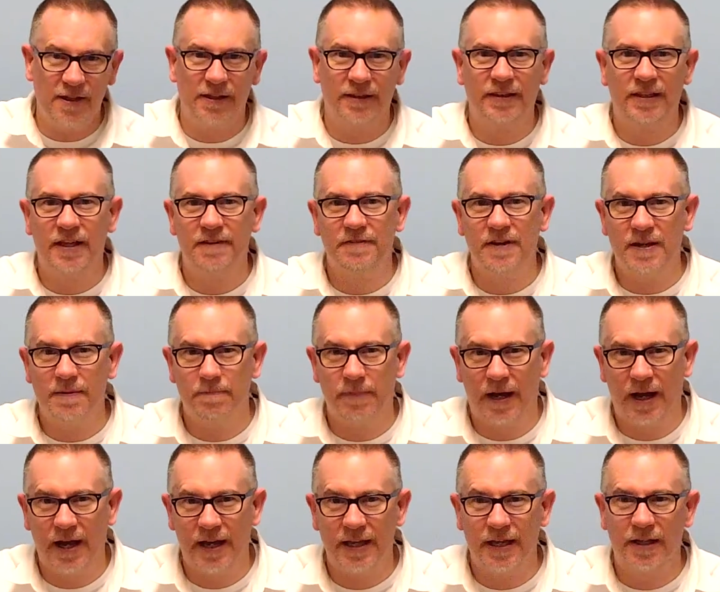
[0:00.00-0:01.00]
living
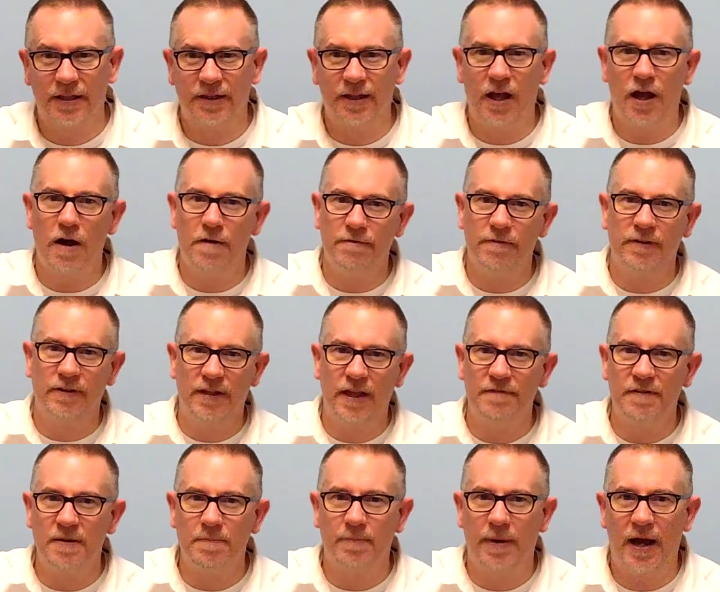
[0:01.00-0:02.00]
by love,
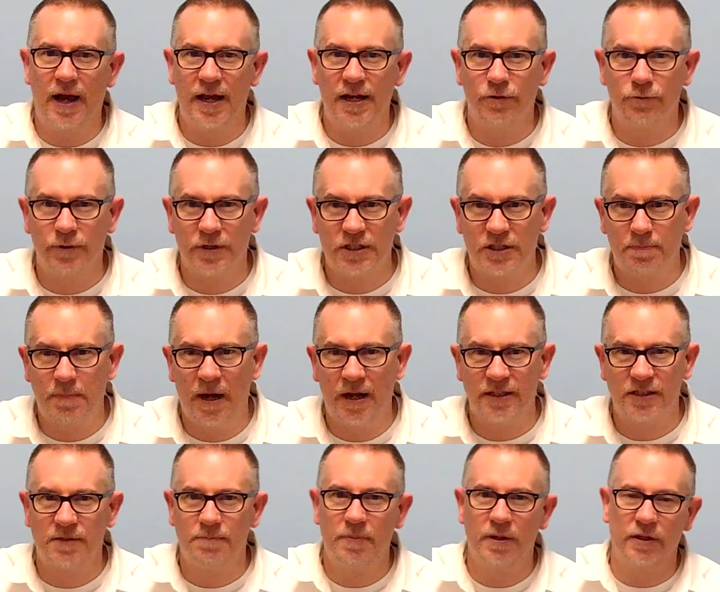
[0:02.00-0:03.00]
living by
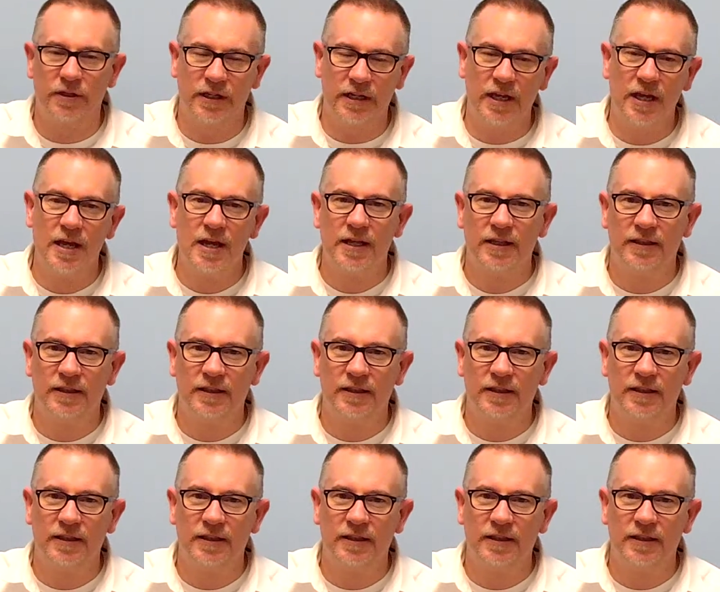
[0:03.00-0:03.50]
responsibility,